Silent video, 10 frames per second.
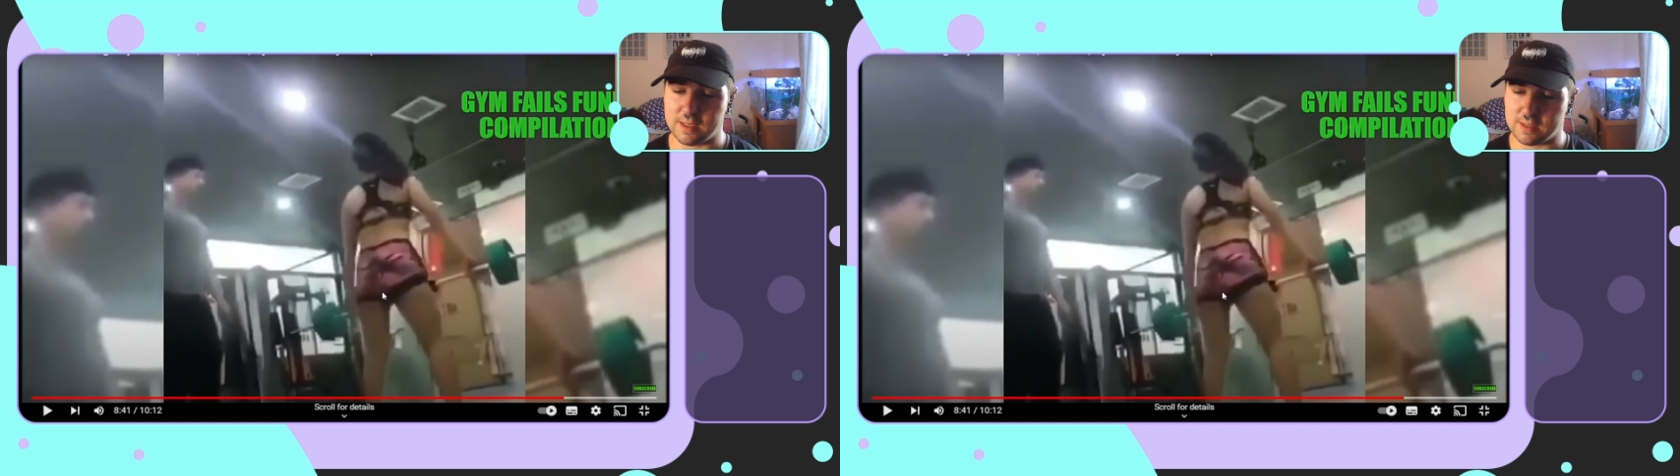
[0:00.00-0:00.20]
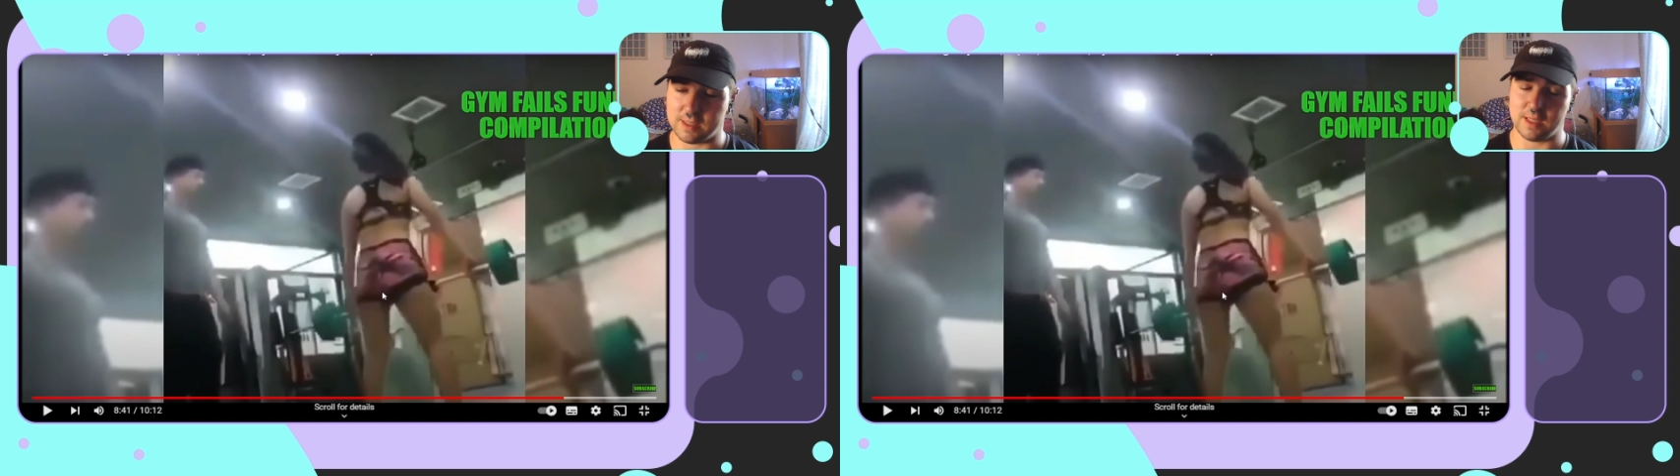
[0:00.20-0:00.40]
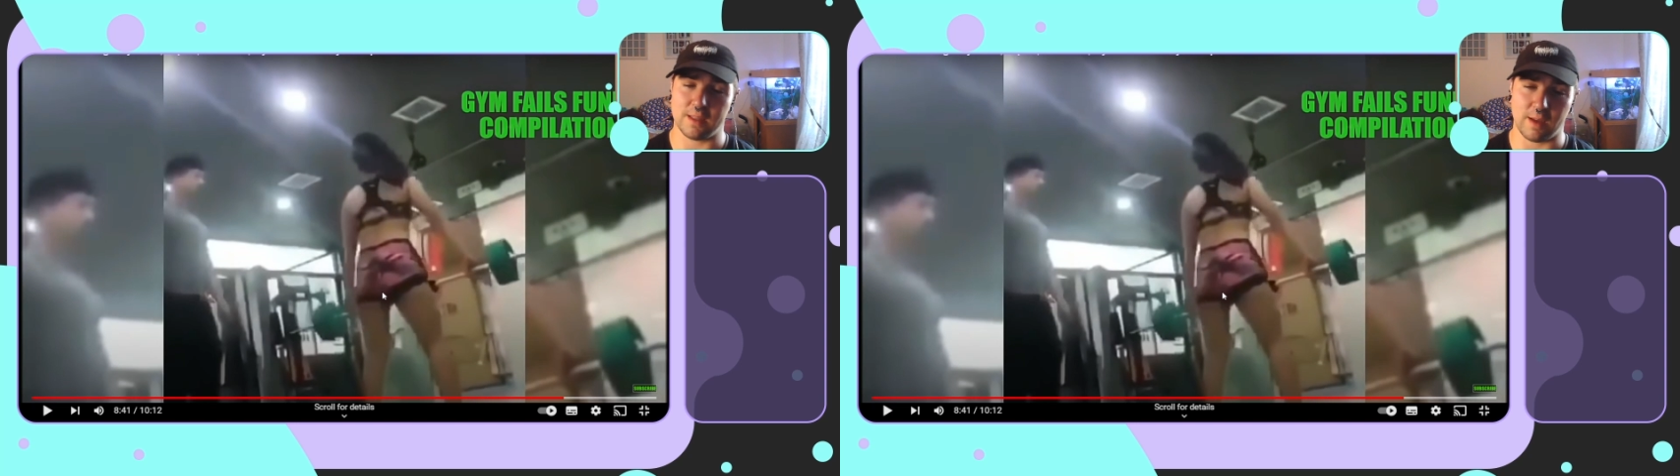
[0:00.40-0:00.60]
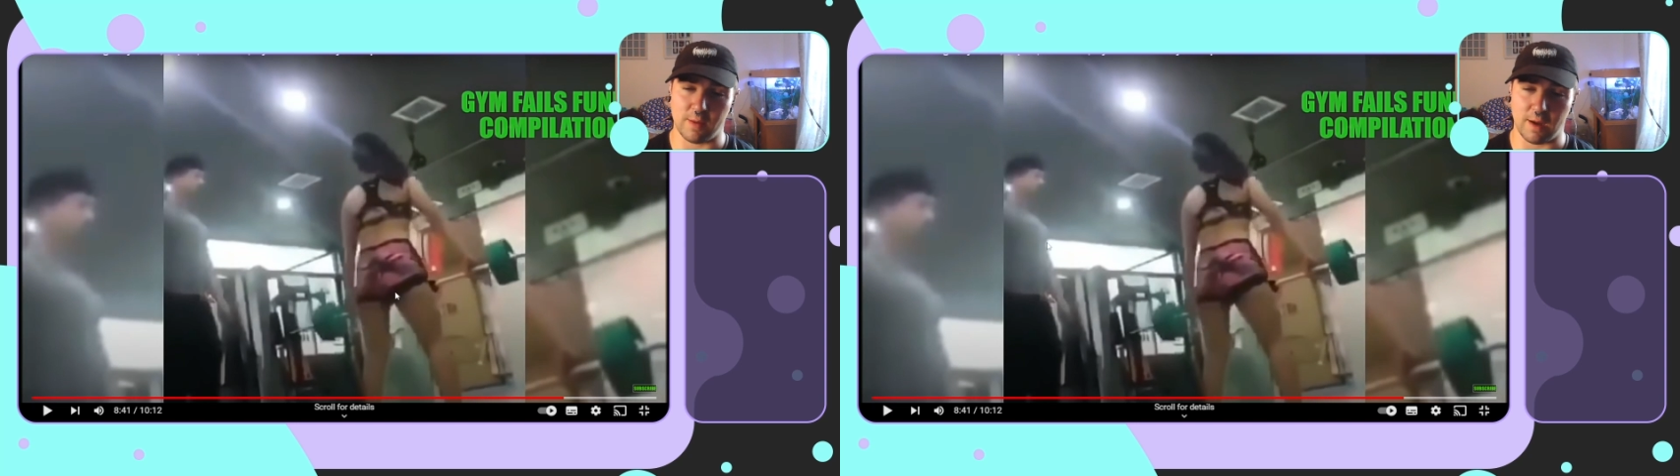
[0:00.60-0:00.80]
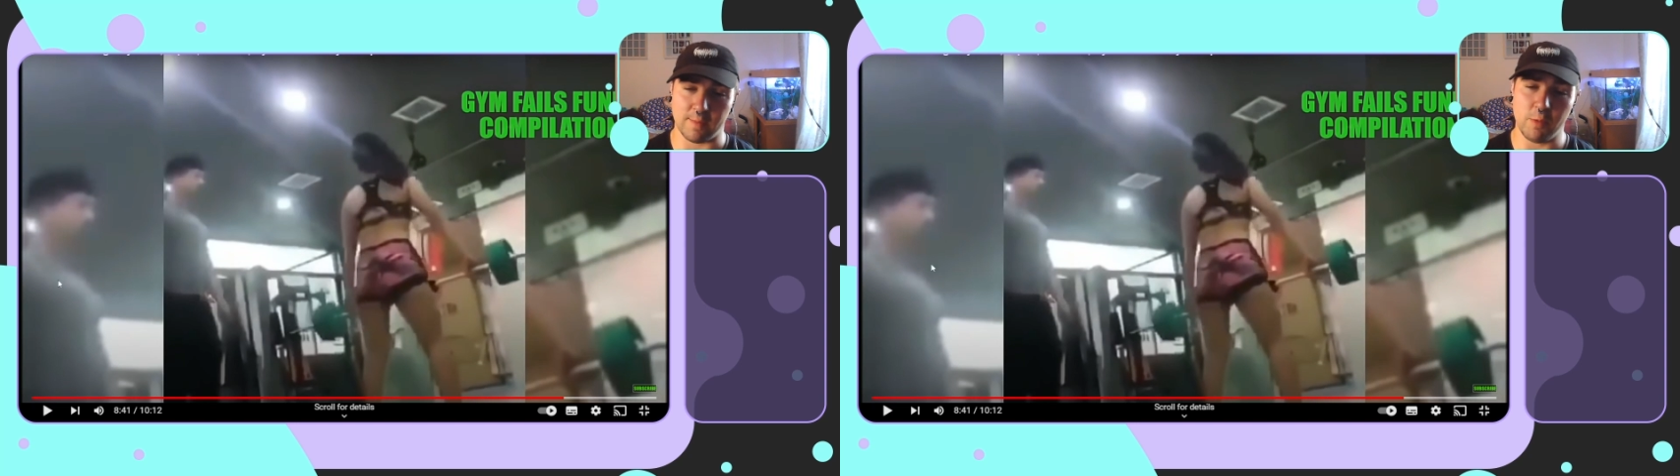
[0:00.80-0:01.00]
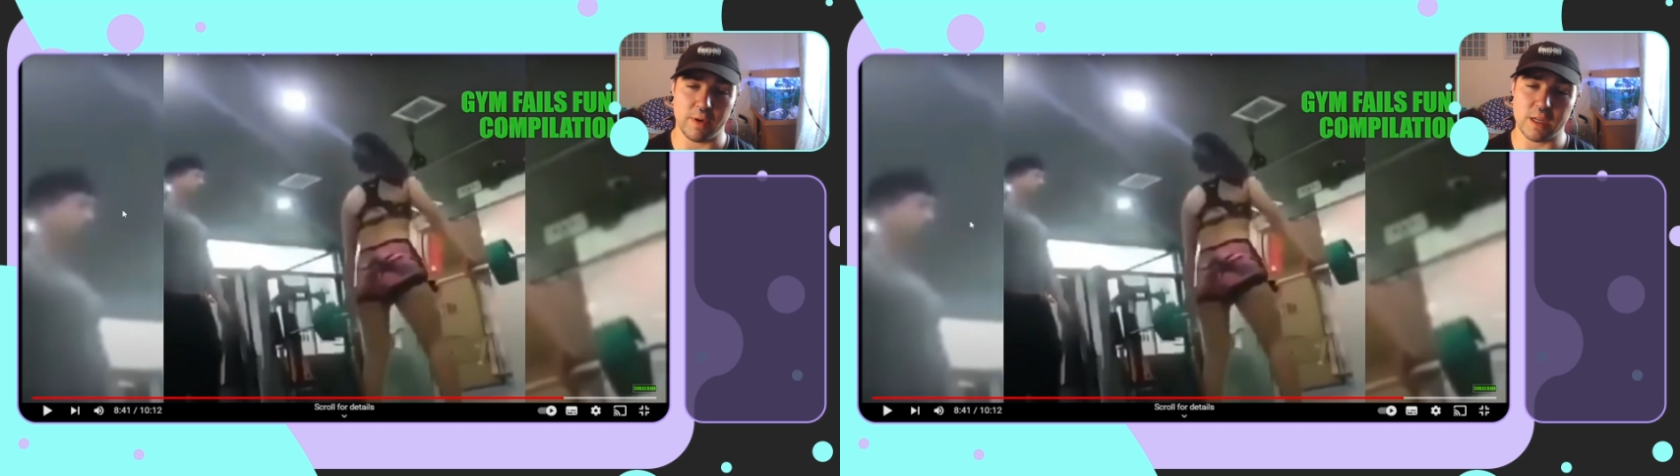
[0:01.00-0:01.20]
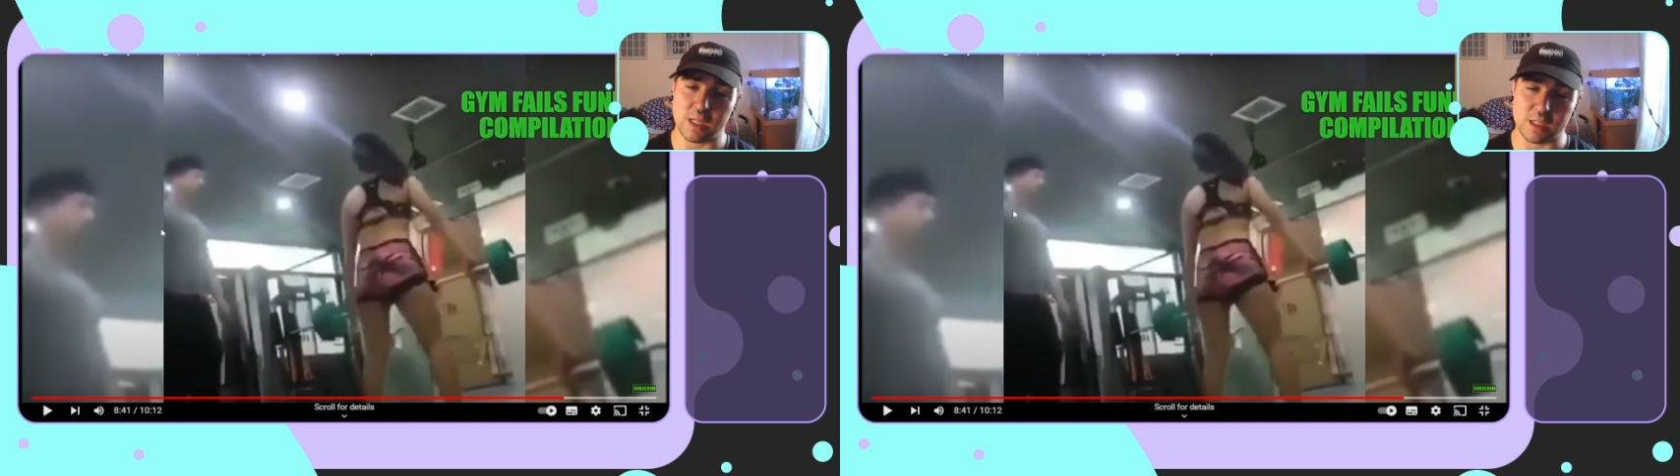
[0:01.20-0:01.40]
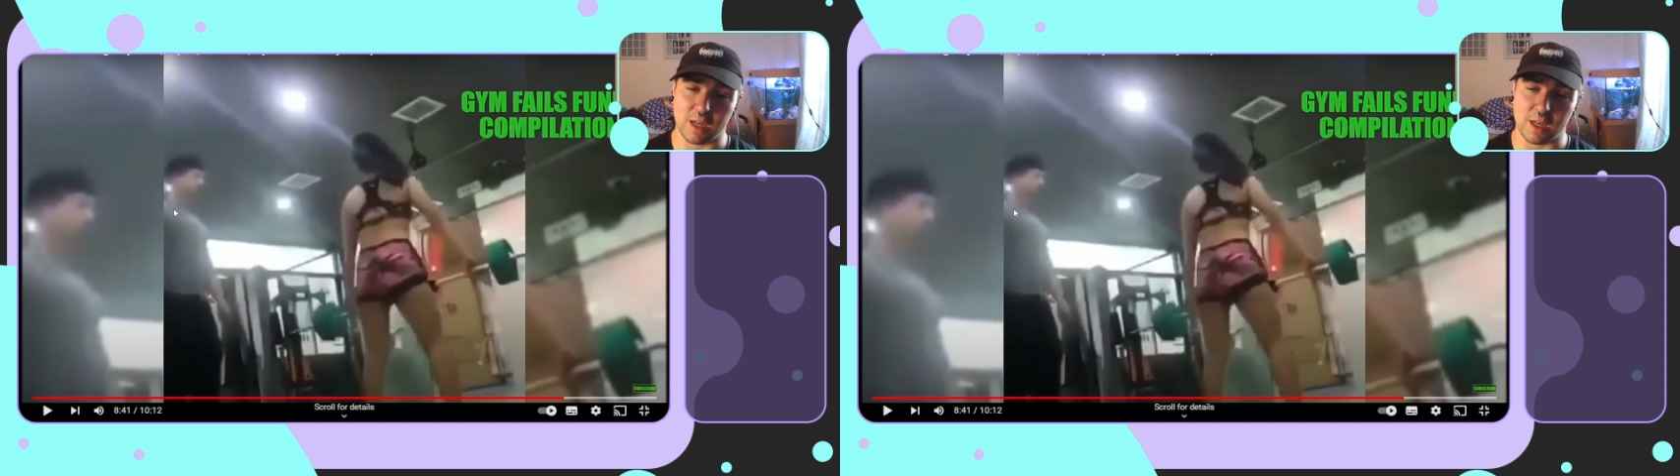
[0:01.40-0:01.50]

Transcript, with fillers: he, th I'm hoping this